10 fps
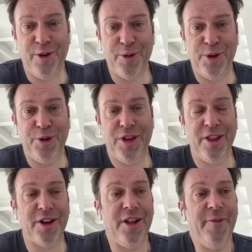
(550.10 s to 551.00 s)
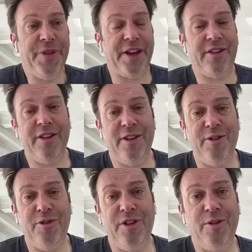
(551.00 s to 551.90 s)
you look
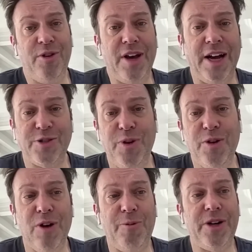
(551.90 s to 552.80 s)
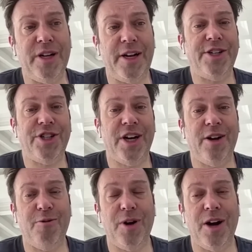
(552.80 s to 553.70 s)
guys, we grew up in an
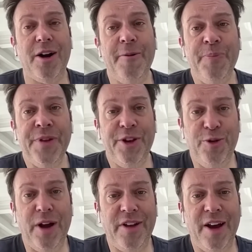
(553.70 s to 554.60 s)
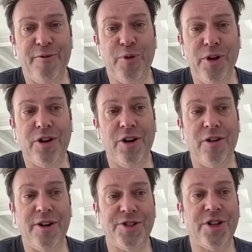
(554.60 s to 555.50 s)
NHL where you had to have real
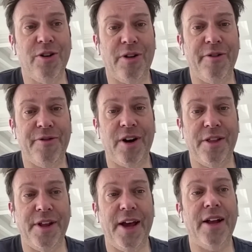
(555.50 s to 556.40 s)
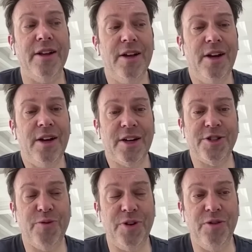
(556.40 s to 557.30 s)
courage to go to the front of the net.
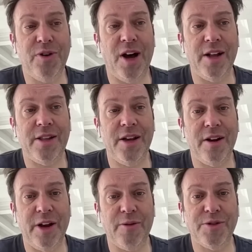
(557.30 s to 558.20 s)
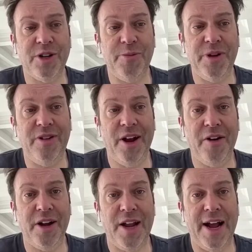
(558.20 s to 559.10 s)
Because when you got there was going to be
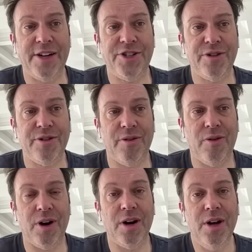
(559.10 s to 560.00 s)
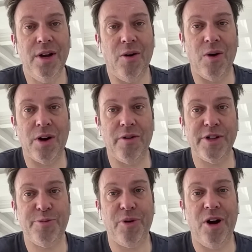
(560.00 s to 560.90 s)
Darian Hatcher or
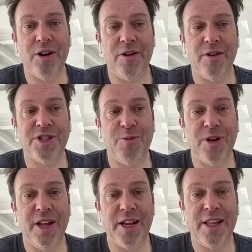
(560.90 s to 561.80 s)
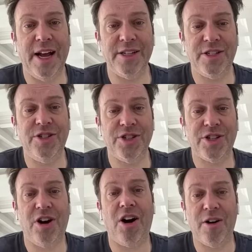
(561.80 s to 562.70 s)
Chris Pronger or someone like that to
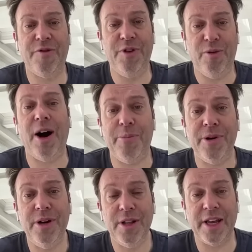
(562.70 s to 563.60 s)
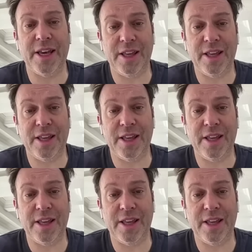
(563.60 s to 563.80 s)
just carve you up.